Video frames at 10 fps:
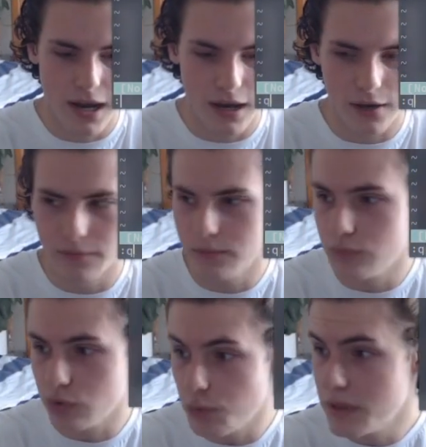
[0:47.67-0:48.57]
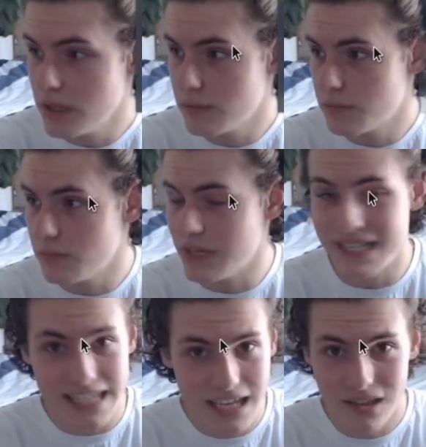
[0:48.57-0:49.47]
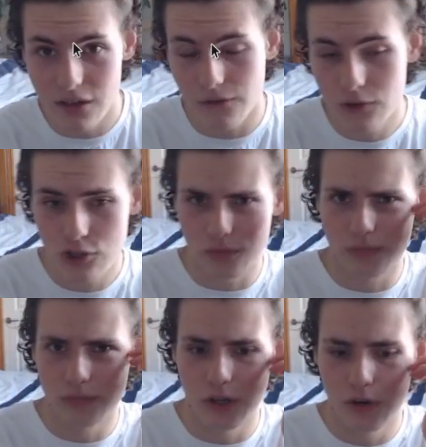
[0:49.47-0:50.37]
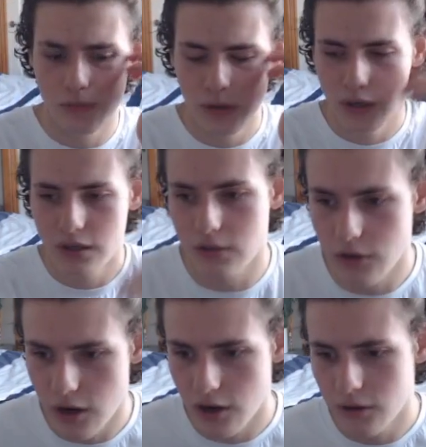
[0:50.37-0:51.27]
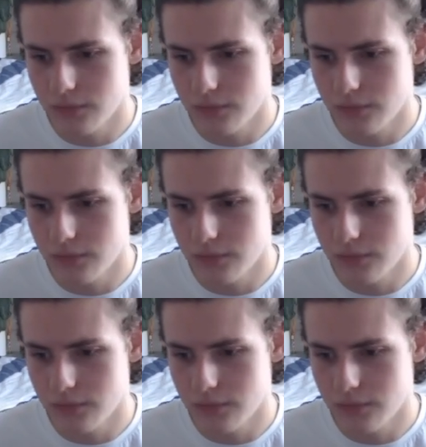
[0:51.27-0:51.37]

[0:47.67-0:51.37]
Um, you'll be insanely efficient. You know, there are